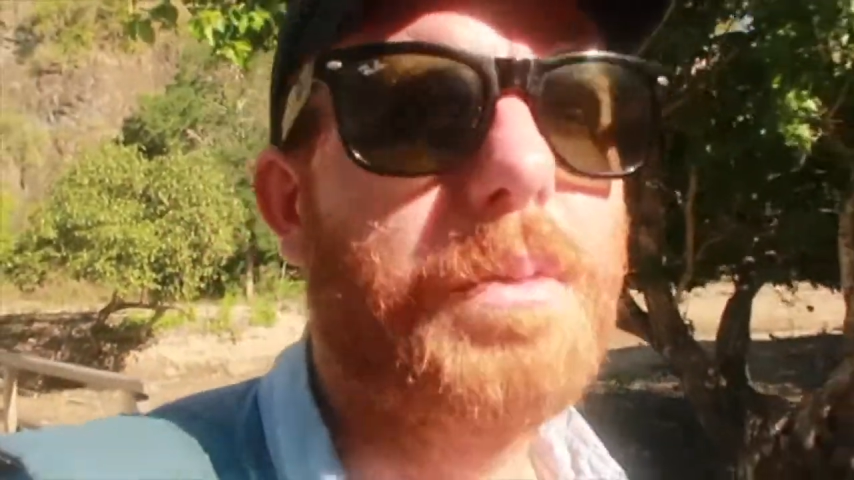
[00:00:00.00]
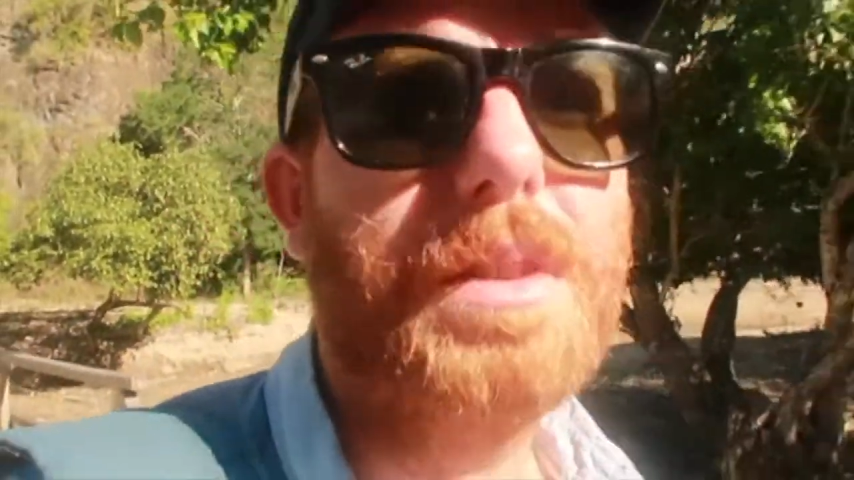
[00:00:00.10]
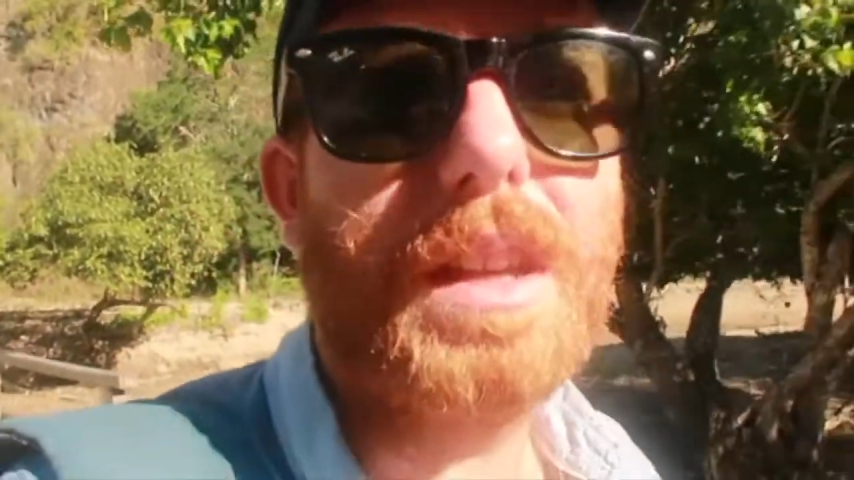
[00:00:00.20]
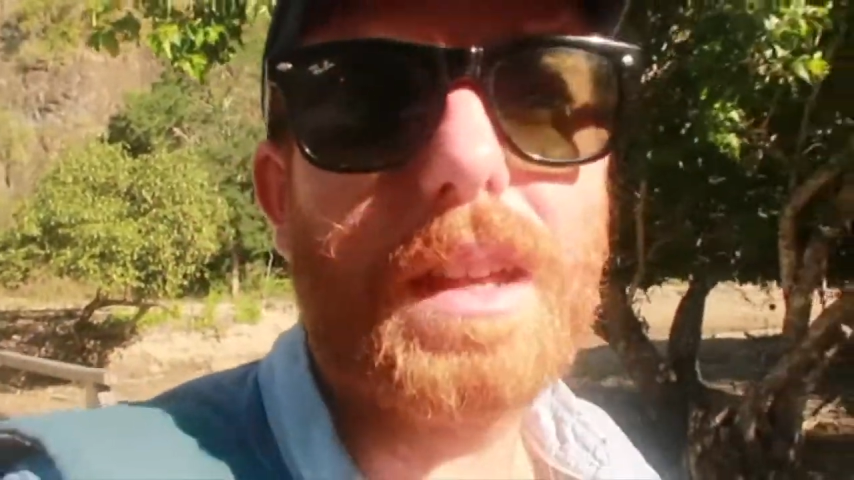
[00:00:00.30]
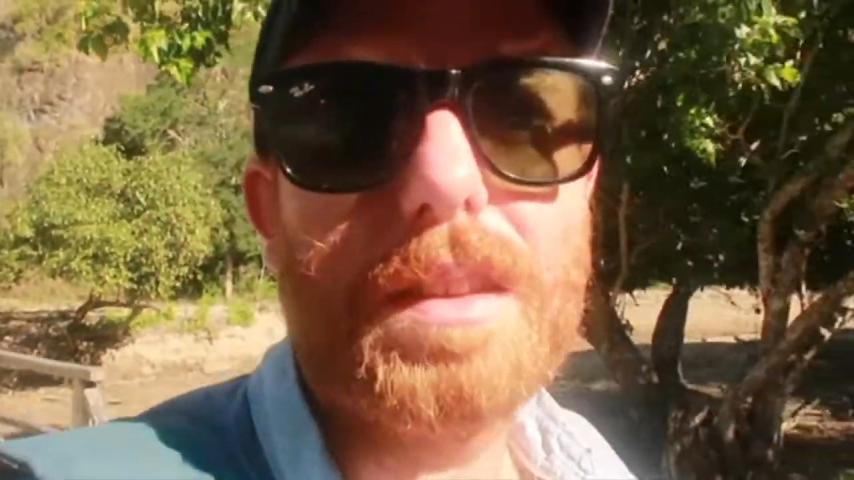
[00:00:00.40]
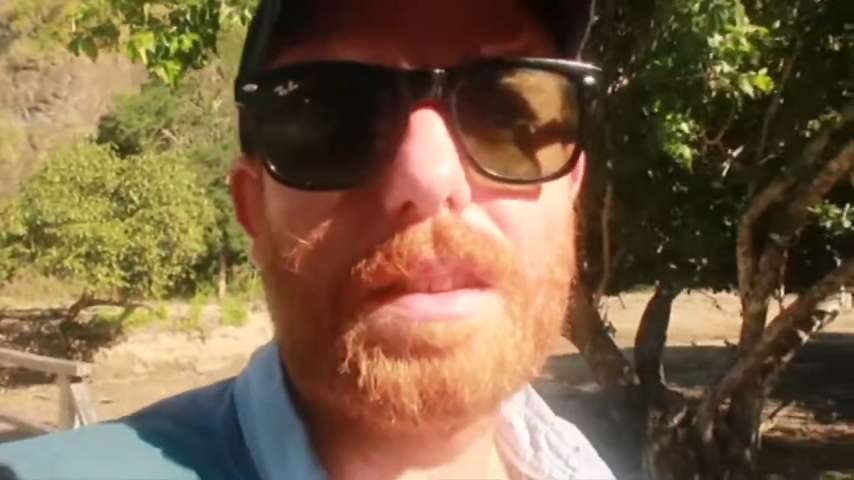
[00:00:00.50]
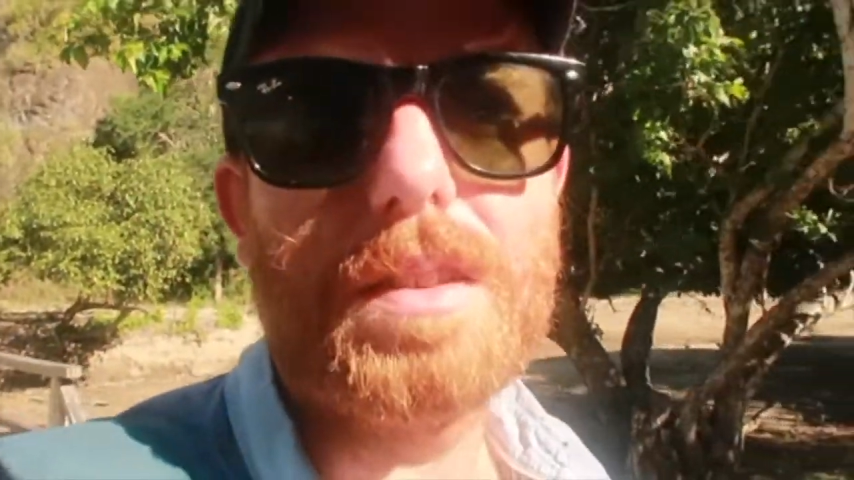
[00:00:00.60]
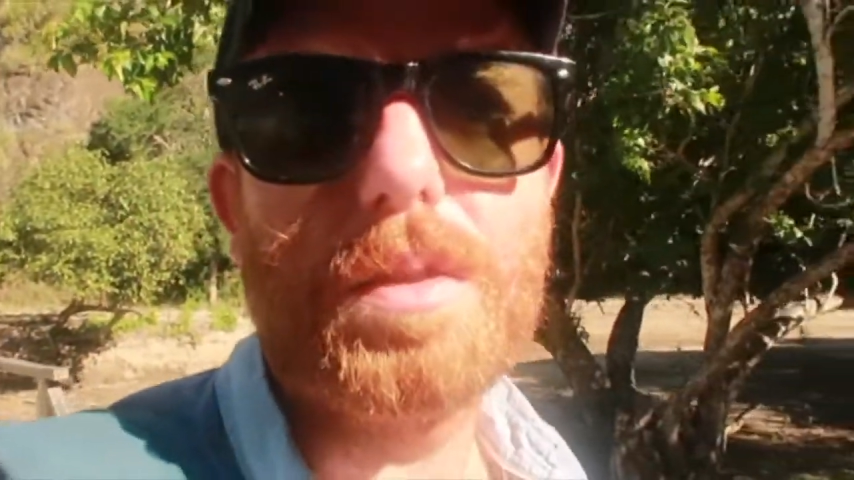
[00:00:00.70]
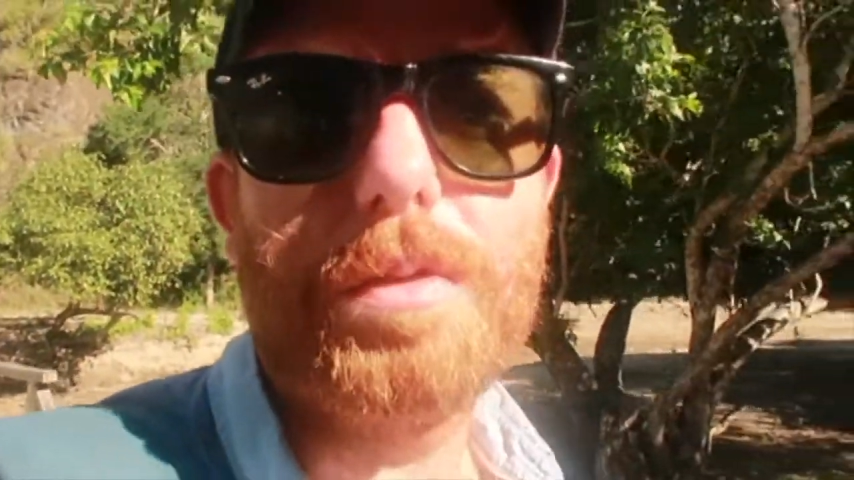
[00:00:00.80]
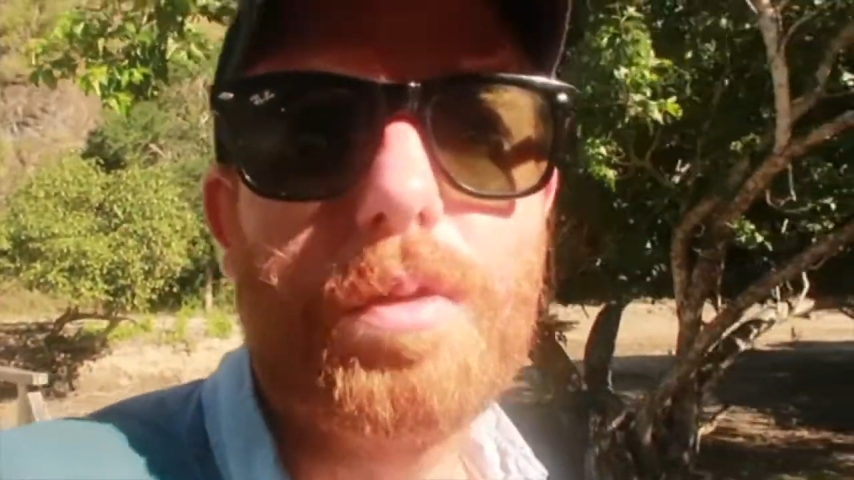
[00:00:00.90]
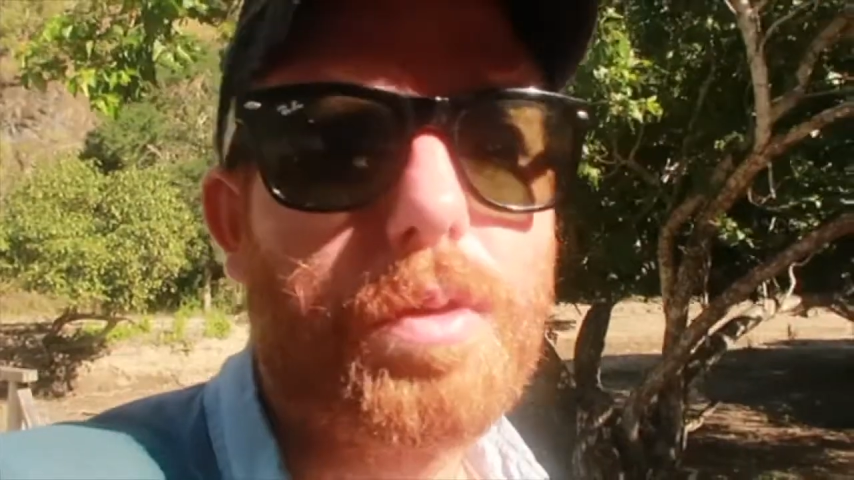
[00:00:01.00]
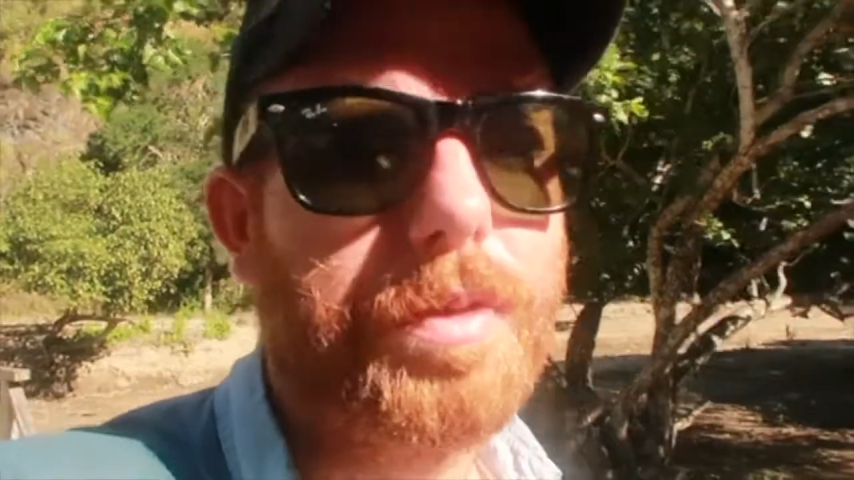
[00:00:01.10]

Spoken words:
We did get to see sort of 4 or